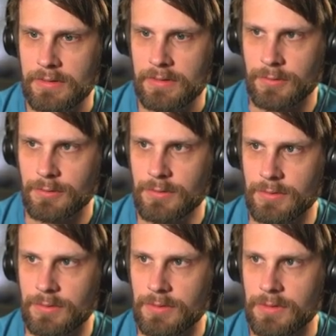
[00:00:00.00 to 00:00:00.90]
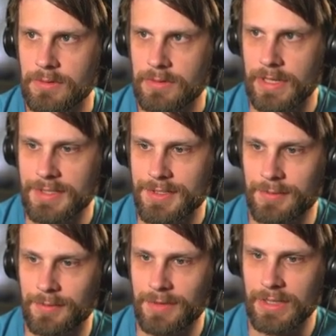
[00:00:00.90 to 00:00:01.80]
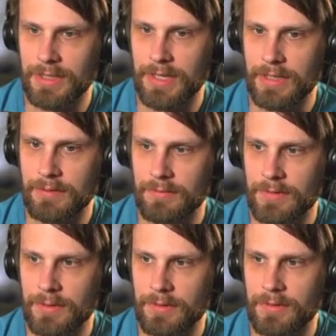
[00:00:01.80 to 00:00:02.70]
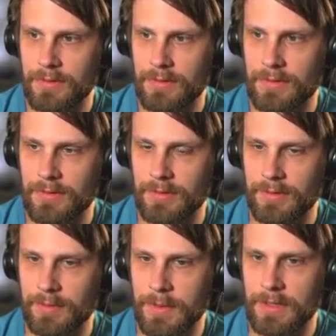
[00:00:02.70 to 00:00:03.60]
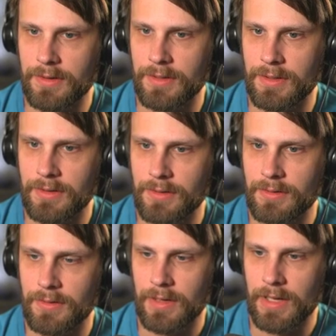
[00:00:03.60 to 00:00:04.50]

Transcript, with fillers: Ooh, I do really like Invoke Despair here.